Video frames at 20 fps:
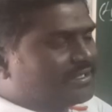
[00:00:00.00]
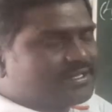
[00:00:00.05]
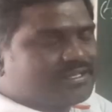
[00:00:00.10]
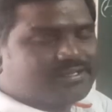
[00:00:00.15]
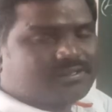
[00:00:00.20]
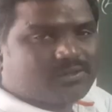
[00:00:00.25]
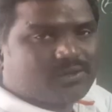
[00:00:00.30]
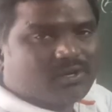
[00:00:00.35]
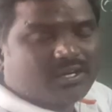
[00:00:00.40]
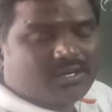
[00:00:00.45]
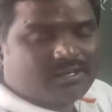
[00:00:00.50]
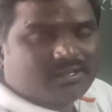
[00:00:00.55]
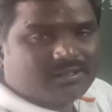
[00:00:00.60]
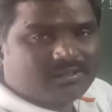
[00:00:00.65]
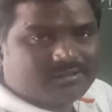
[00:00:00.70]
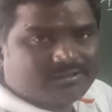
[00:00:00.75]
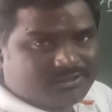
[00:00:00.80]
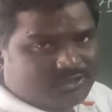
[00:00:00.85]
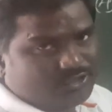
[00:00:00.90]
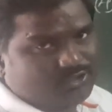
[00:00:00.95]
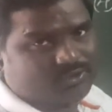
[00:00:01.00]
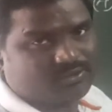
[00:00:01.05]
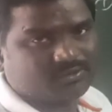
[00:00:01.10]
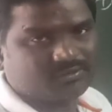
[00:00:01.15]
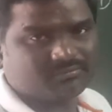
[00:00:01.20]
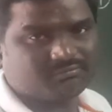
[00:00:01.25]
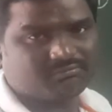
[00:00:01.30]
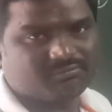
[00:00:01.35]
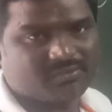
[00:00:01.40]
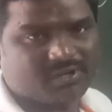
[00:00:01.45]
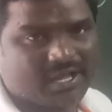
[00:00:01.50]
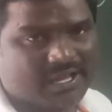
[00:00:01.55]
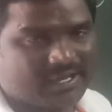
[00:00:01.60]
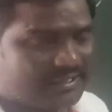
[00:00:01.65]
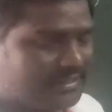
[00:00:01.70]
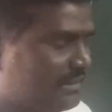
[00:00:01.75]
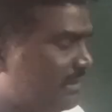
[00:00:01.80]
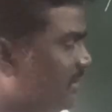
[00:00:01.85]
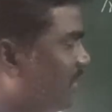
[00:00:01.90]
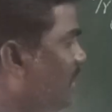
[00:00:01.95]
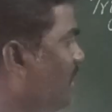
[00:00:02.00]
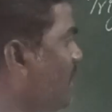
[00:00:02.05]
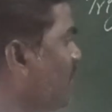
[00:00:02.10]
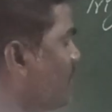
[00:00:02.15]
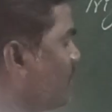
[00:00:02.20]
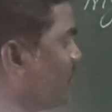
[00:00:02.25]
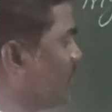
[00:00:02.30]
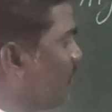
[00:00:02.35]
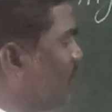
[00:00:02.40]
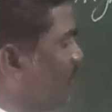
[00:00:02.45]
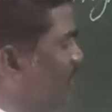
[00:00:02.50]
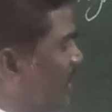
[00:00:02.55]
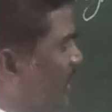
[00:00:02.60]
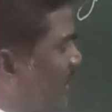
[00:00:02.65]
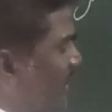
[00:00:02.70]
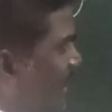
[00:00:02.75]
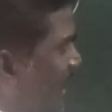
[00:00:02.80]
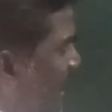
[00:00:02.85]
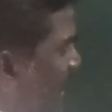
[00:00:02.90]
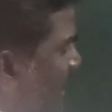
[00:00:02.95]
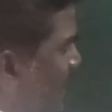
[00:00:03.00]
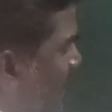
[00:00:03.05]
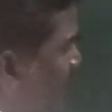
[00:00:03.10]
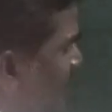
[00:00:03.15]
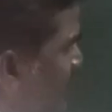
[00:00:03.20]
that is called 0 angle. So the angle